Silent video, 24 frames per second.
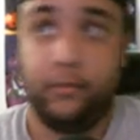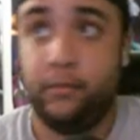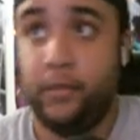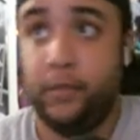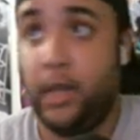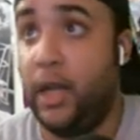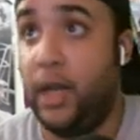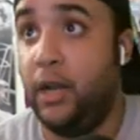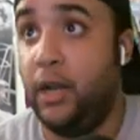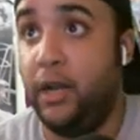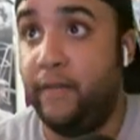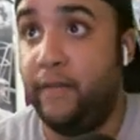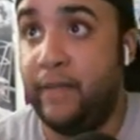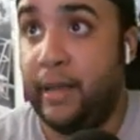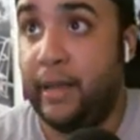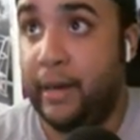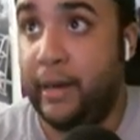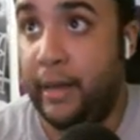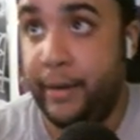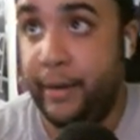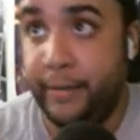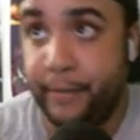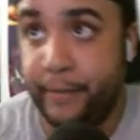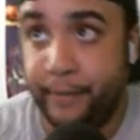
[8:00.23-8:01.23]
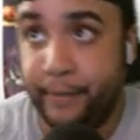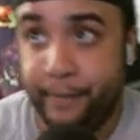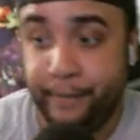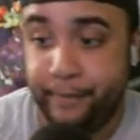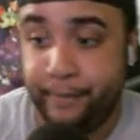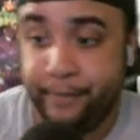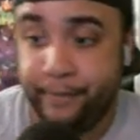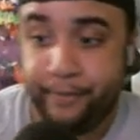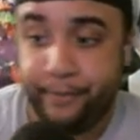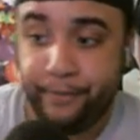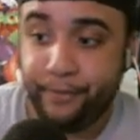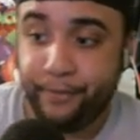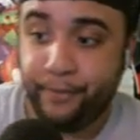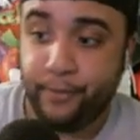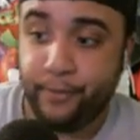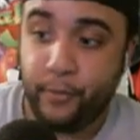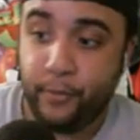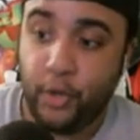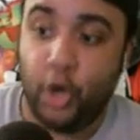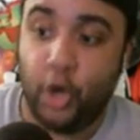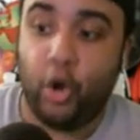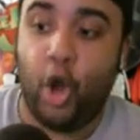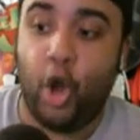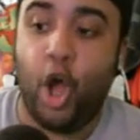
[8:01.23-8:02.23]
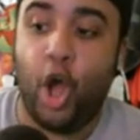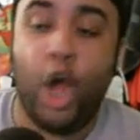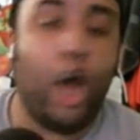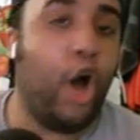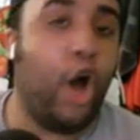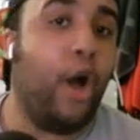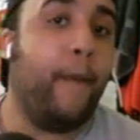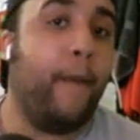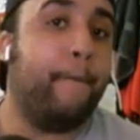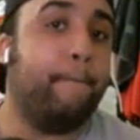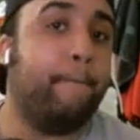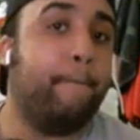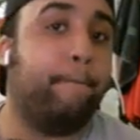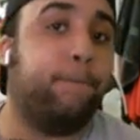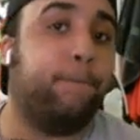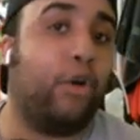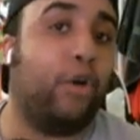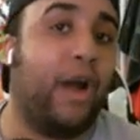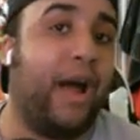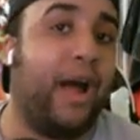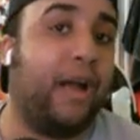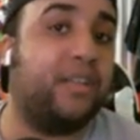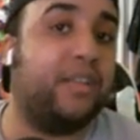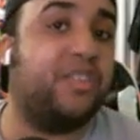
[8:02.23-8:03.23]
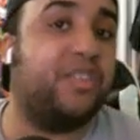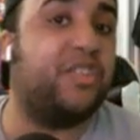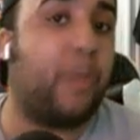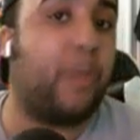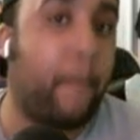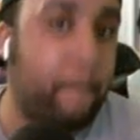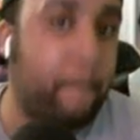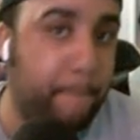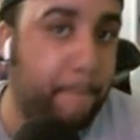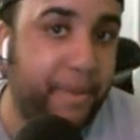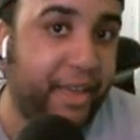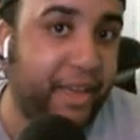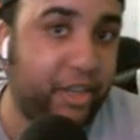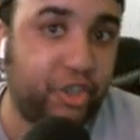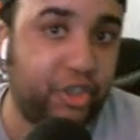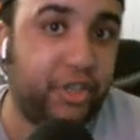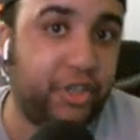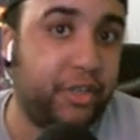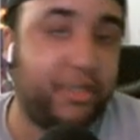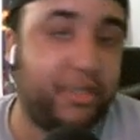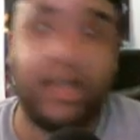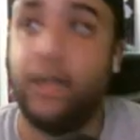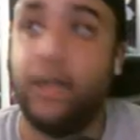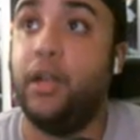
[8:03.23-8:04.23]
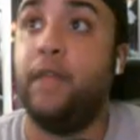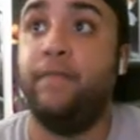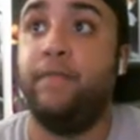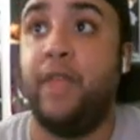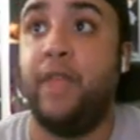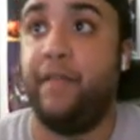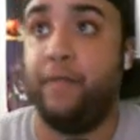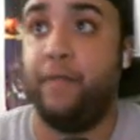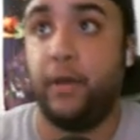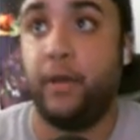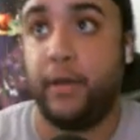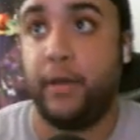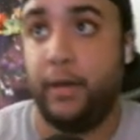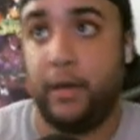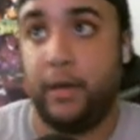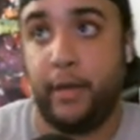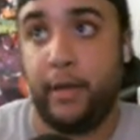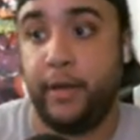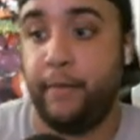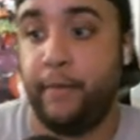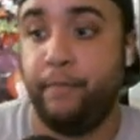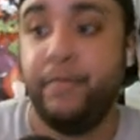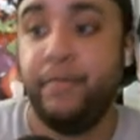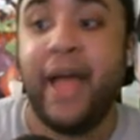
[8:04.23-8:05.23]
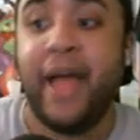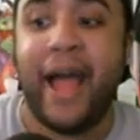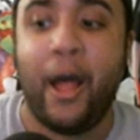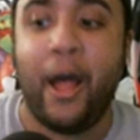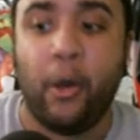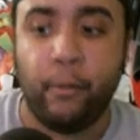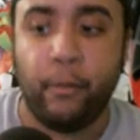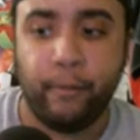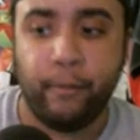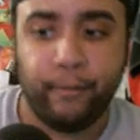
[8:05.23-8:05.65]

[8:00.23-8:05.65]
I love that line. You're all Brock's bitches. I love that fucking line. Now,